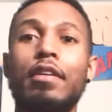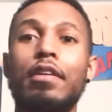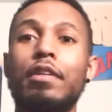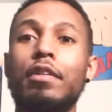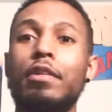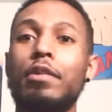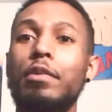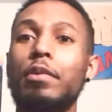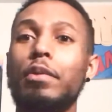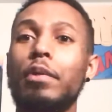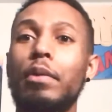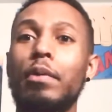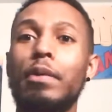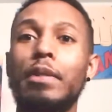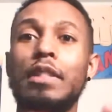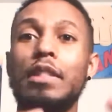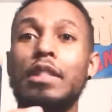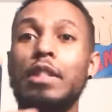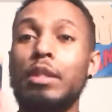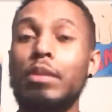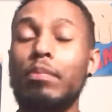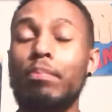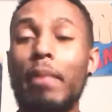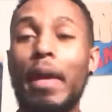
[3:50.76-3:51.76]
it's
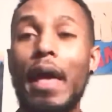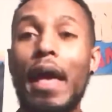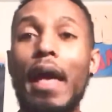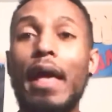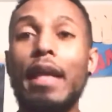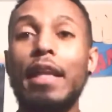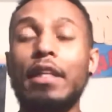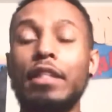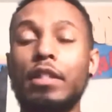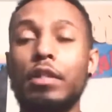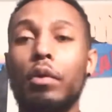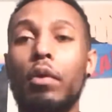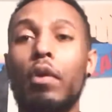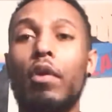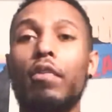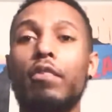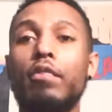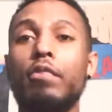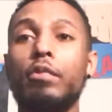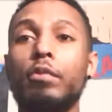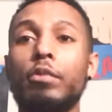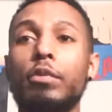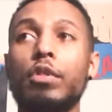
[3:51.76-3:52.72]
just bad, it's awful.